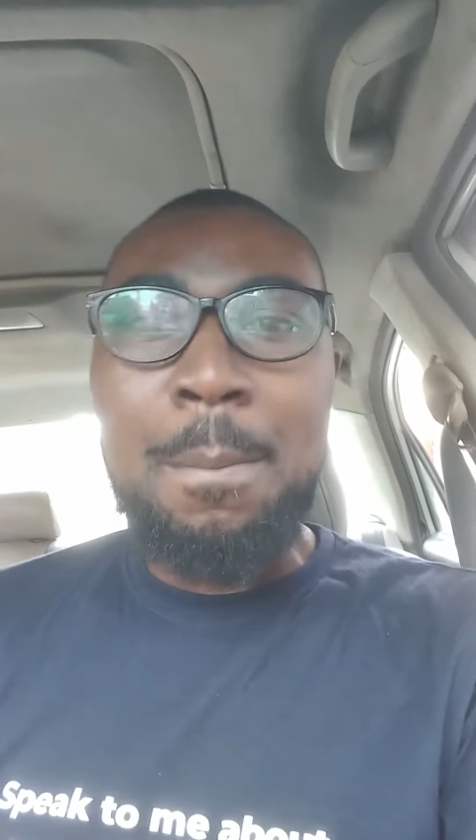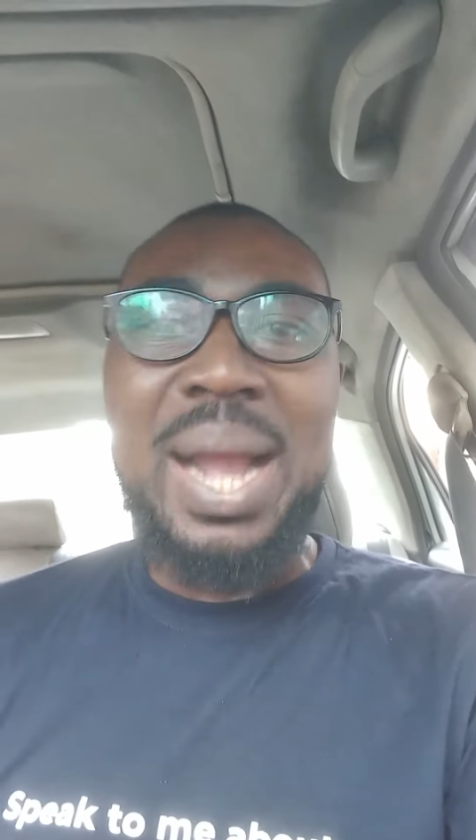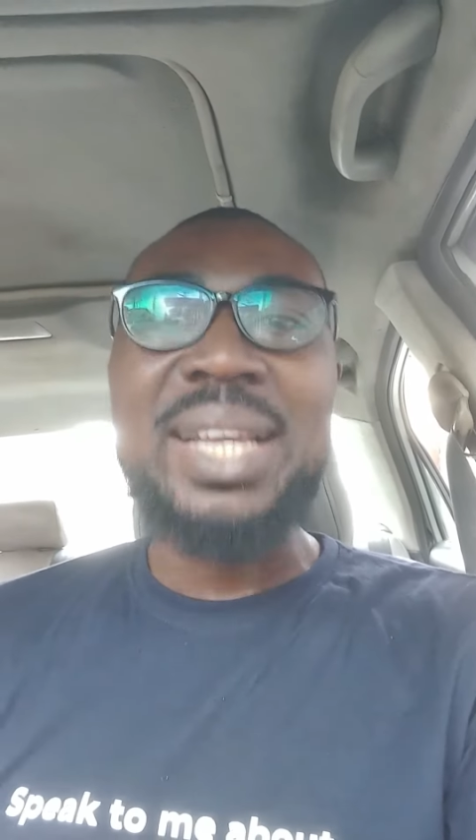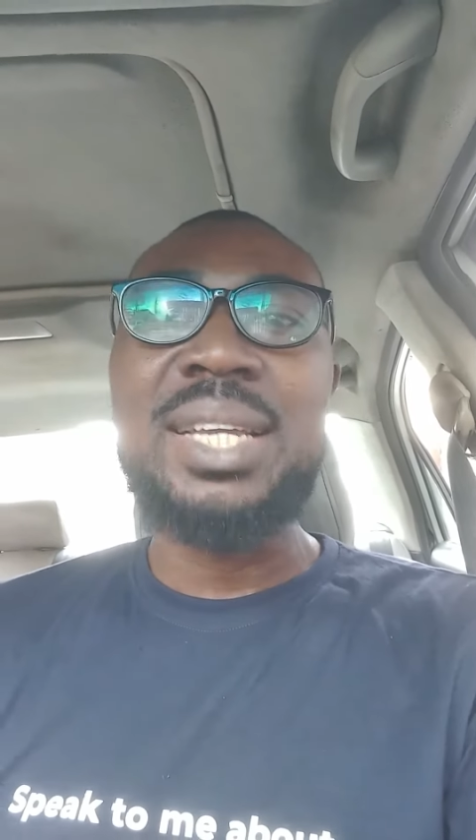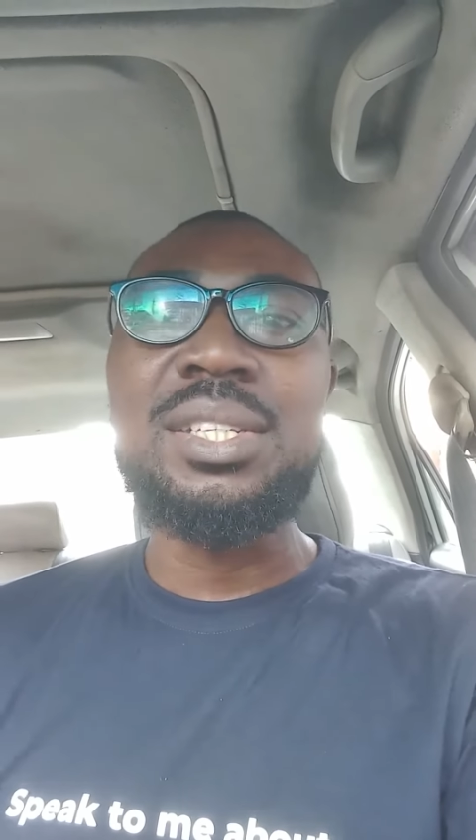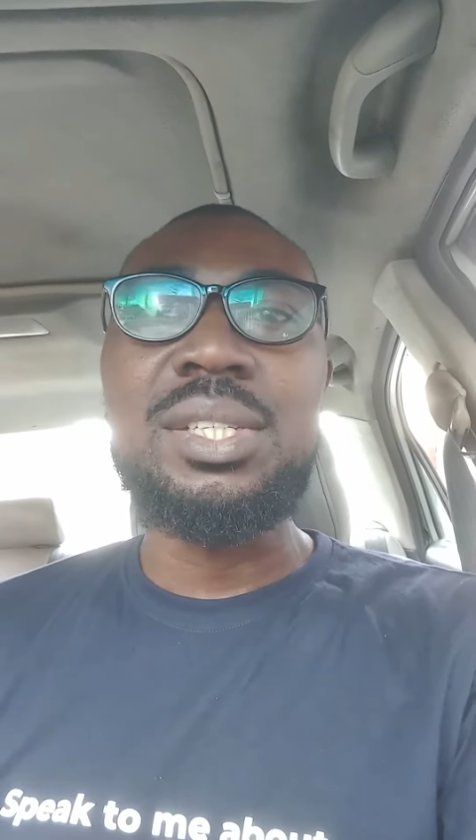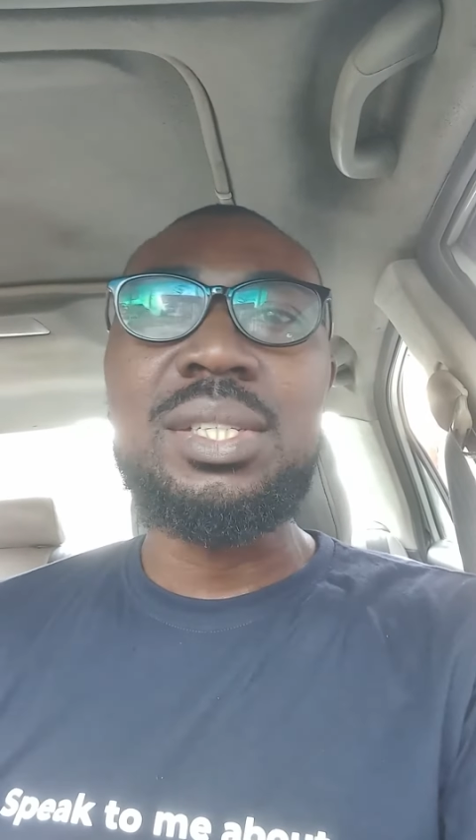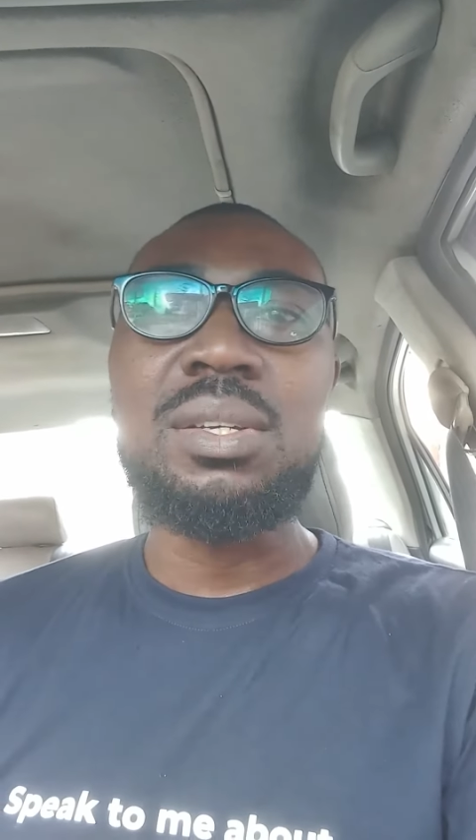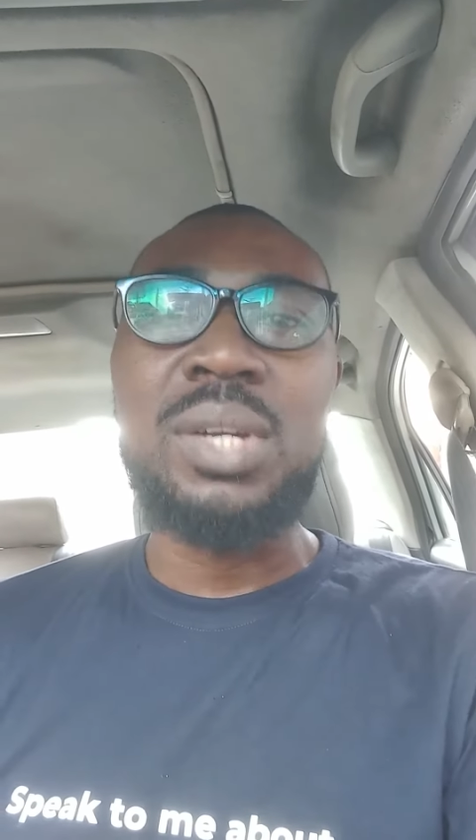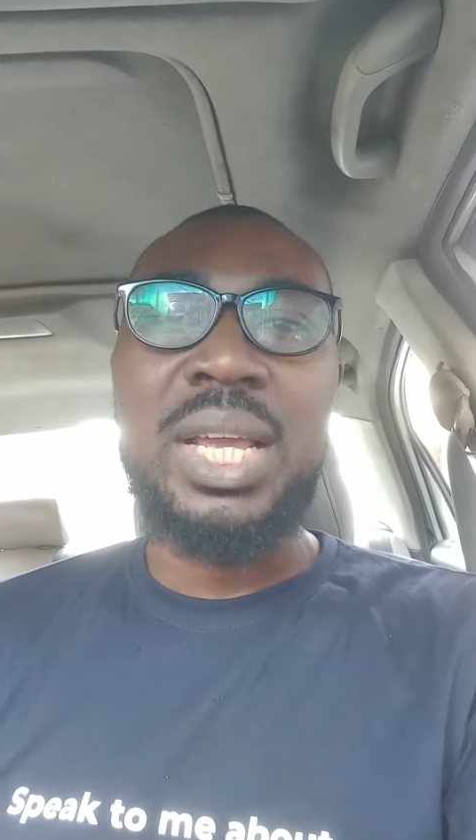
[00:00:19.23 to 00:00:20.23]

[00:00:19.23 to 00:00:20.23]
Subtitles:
packages.